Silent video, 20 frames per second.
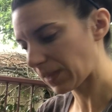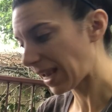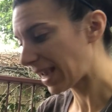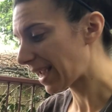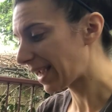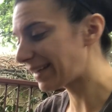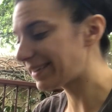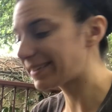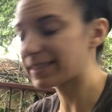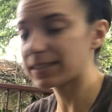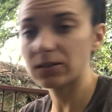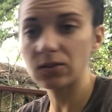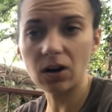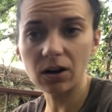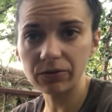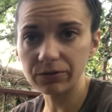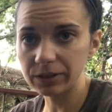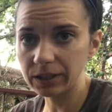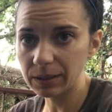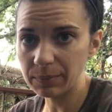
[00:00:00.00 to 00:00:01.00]
It does
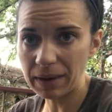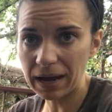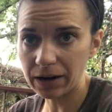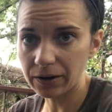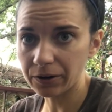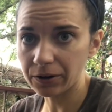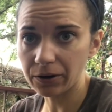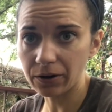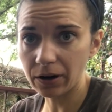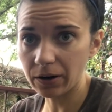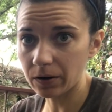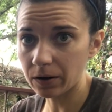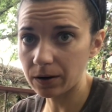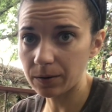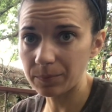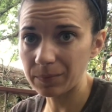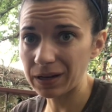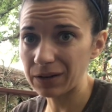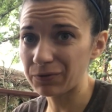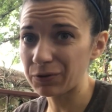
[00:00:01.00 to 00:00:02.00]
not really matter
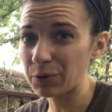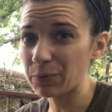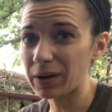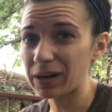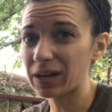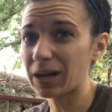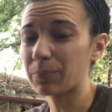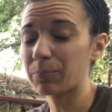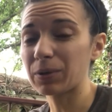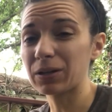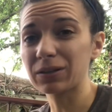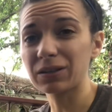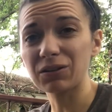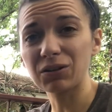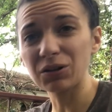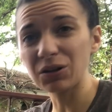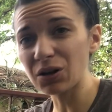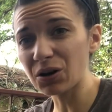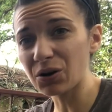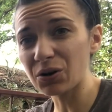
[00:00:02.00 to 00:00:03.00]
if you end up a
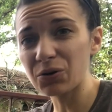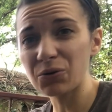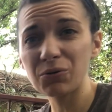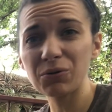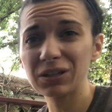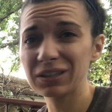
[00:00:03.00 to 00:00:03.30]
little low,